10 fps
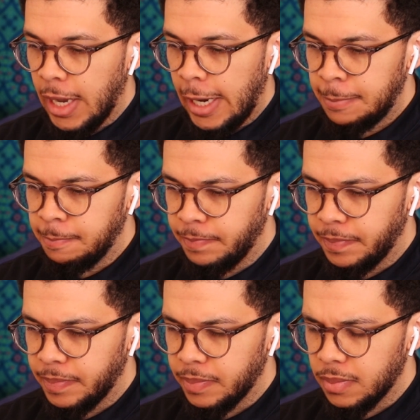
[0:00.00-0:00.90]
And
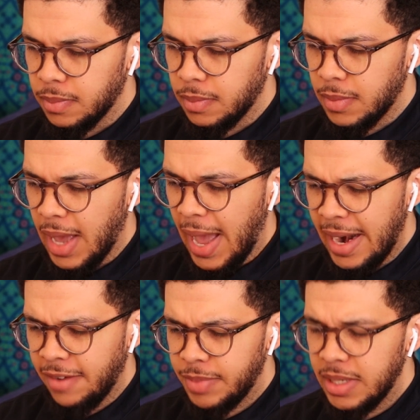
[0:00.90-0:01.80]

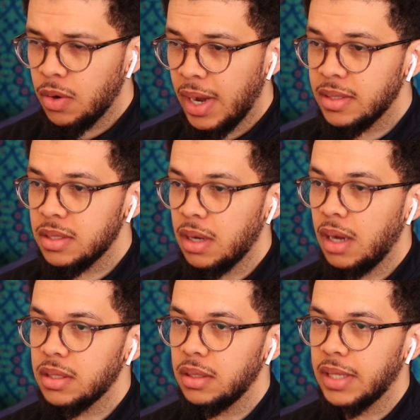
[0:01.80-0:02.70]
I've been quite
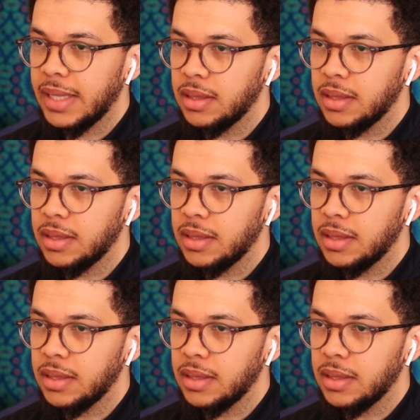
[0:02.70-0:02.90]
startled